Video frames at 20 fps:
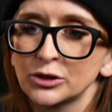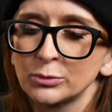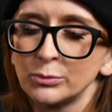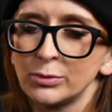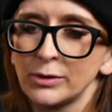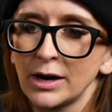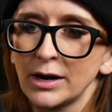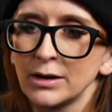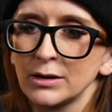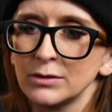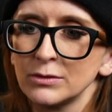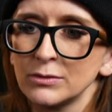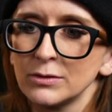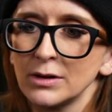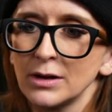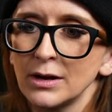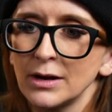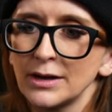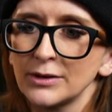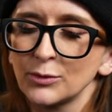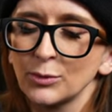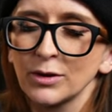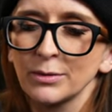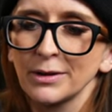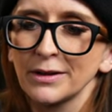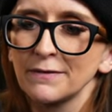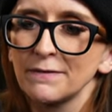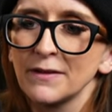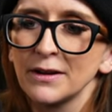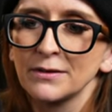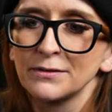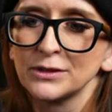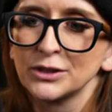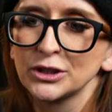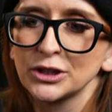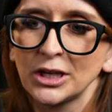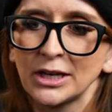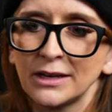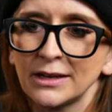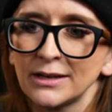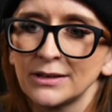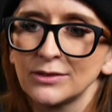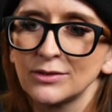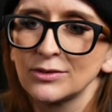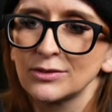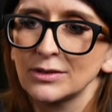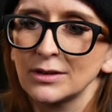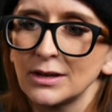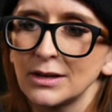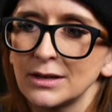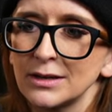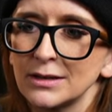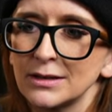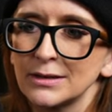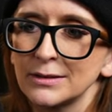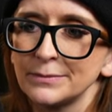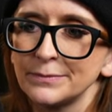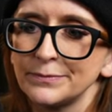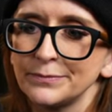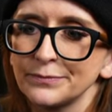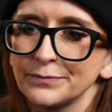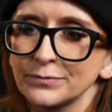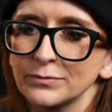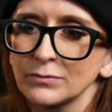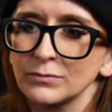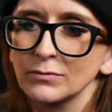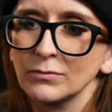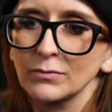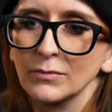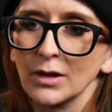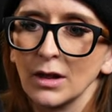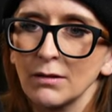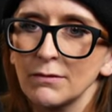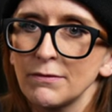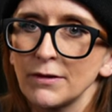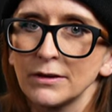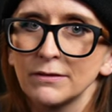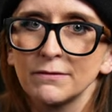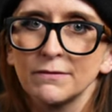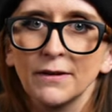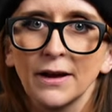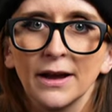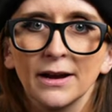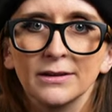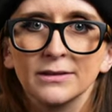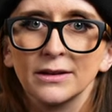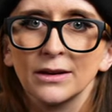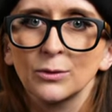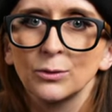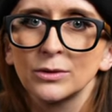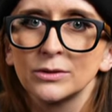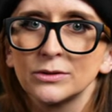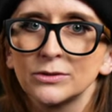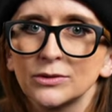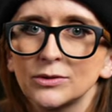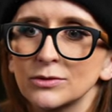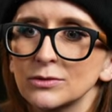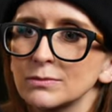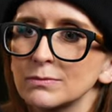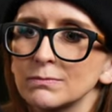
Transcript: brown. It's one of my favorite shades. Um, fun fact: I once